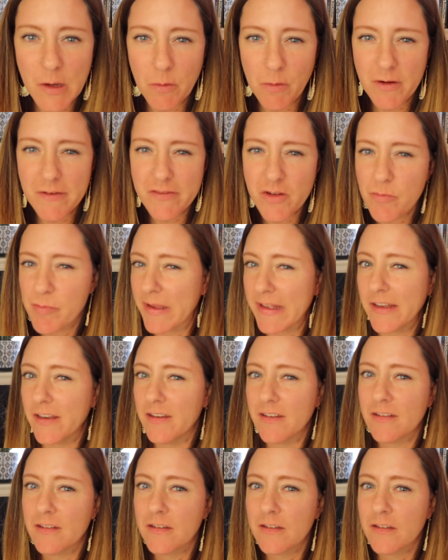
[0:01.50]
where have you
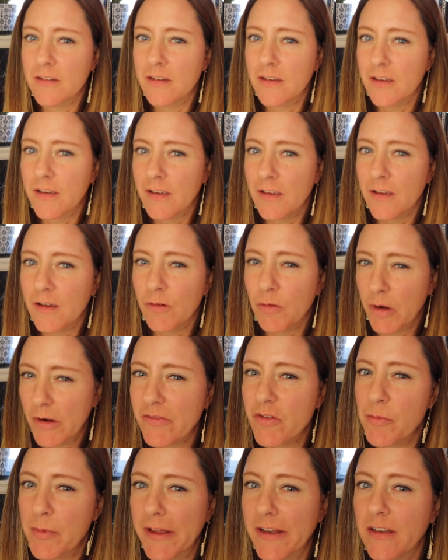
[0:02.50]
been? Where
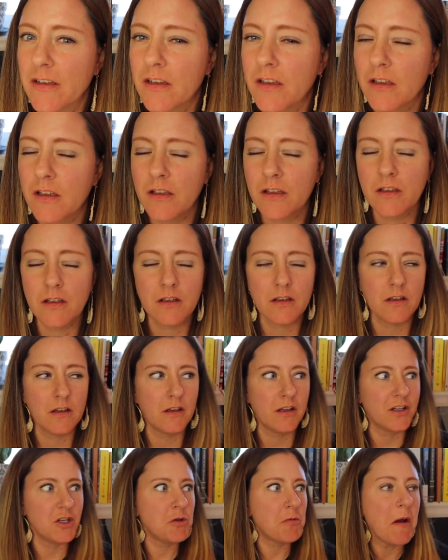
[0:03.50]
have you been?
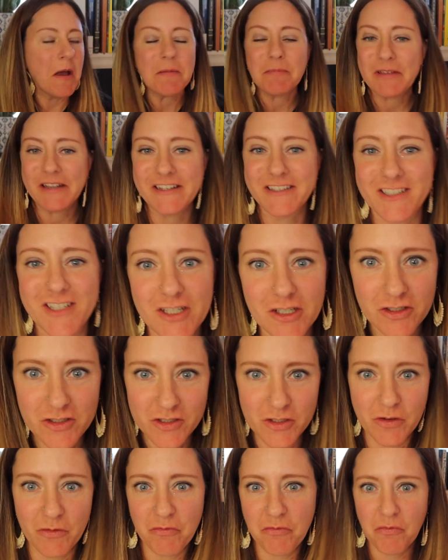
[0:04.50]
And you might be asking
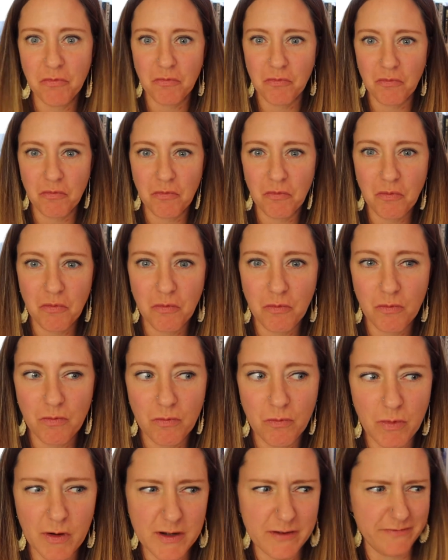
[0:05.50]
yourself,
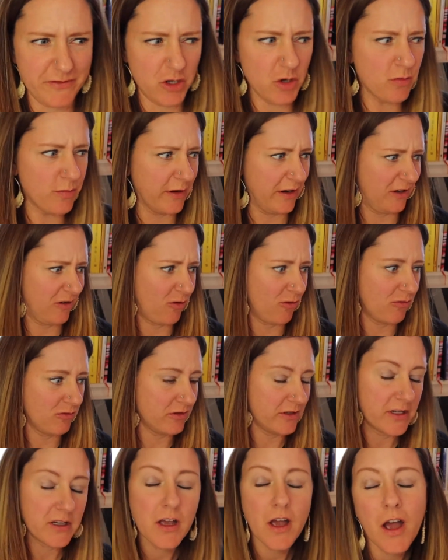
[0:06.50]
where have you been,
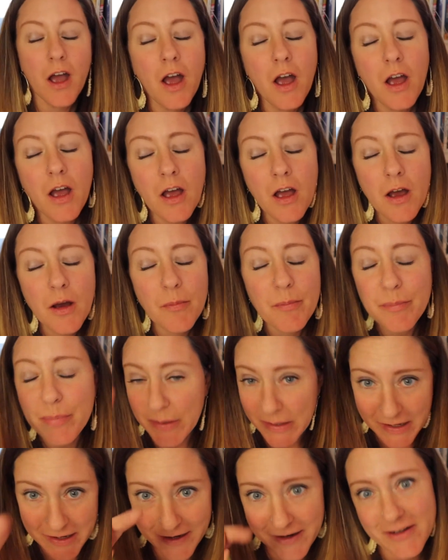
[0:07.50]
Coley?
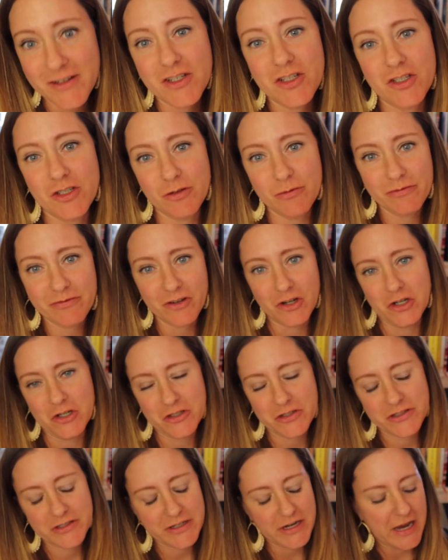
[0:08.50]
But I asked you
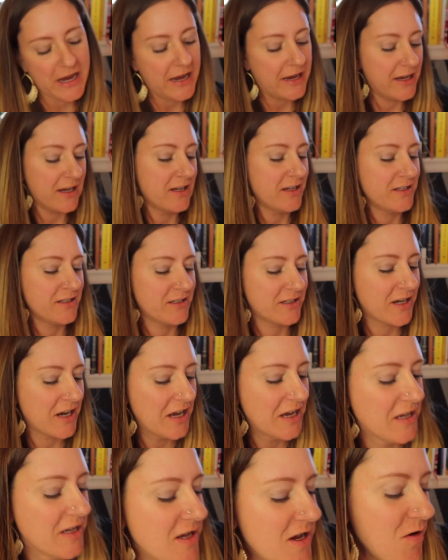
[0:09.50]
first, and
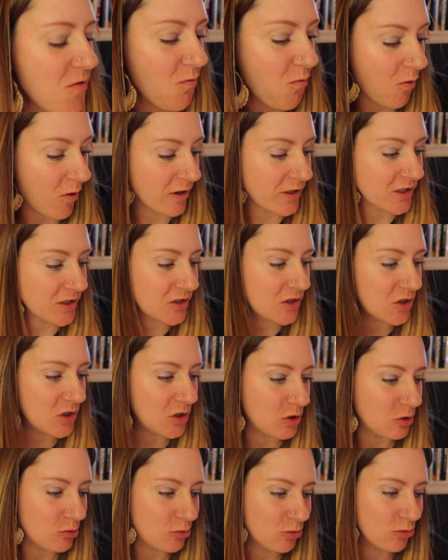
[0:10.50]
wanted
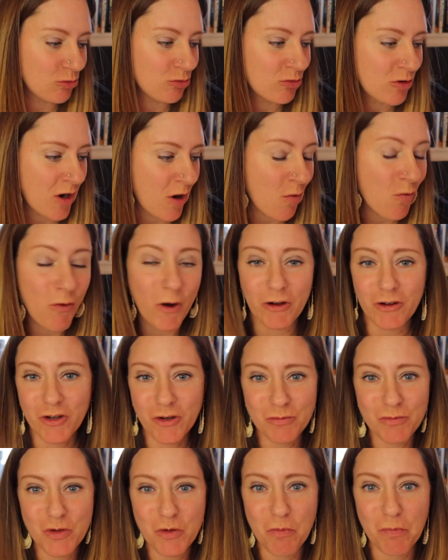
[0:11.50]
to
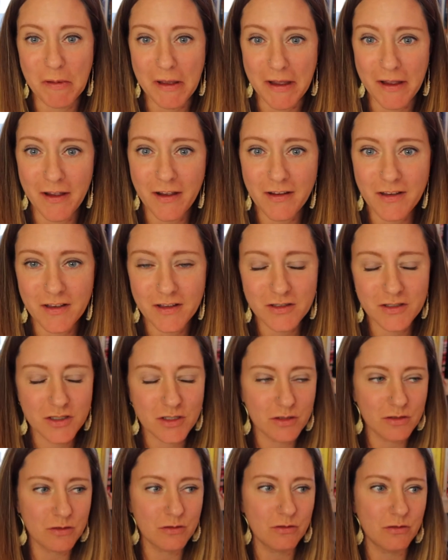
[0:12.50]
welcome you back
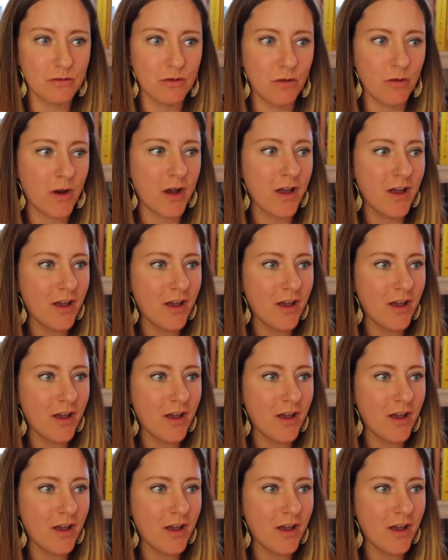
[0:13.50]
to